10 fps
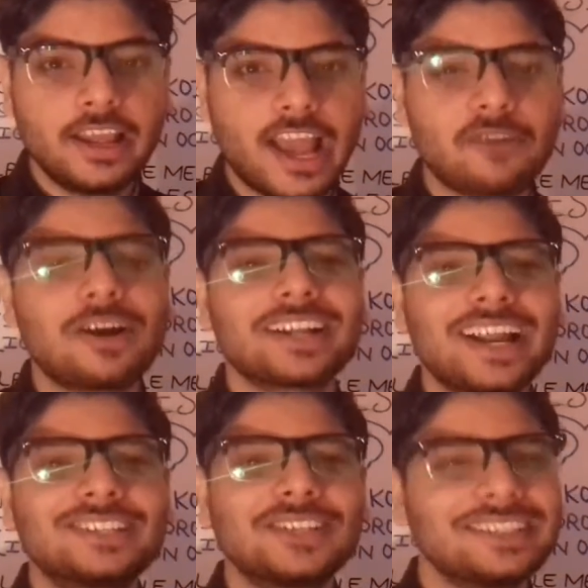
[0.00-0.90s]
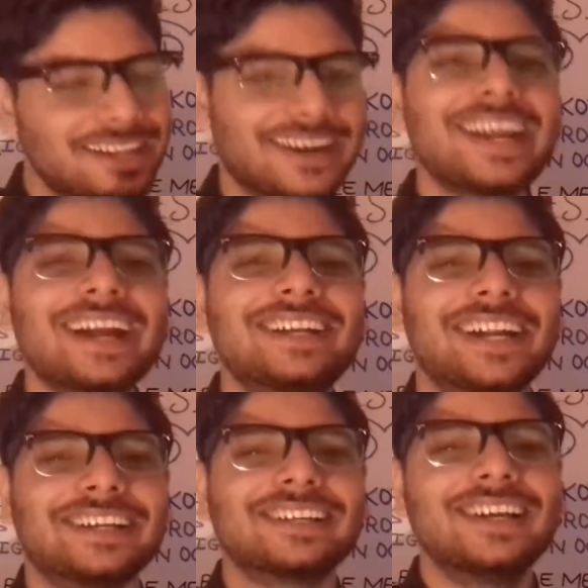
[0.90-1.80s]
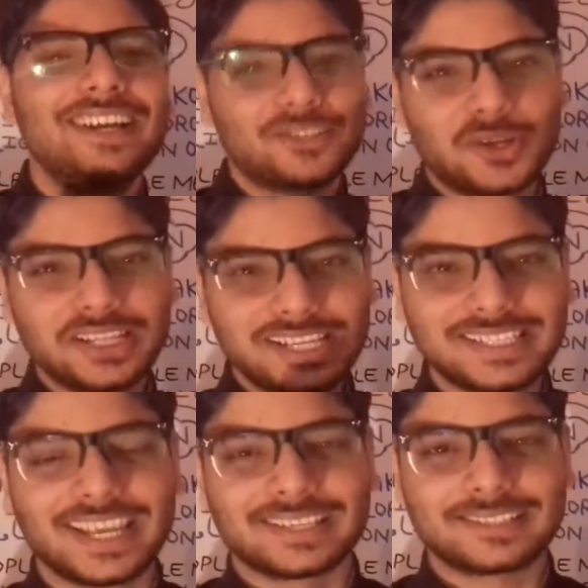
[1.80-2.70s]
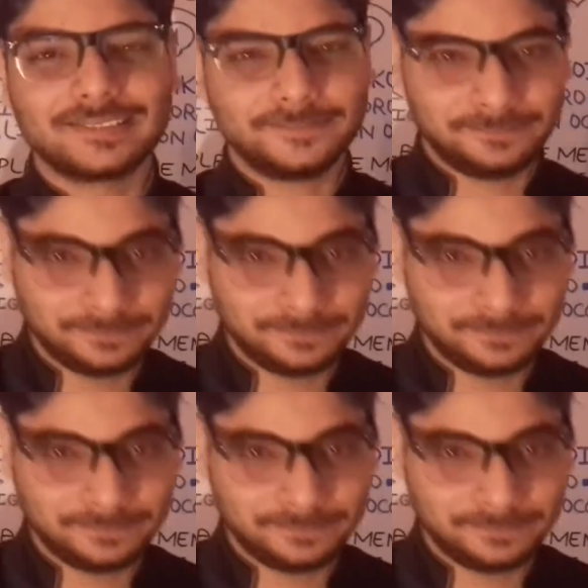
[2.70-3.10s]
and what are actually the reactant. So in this case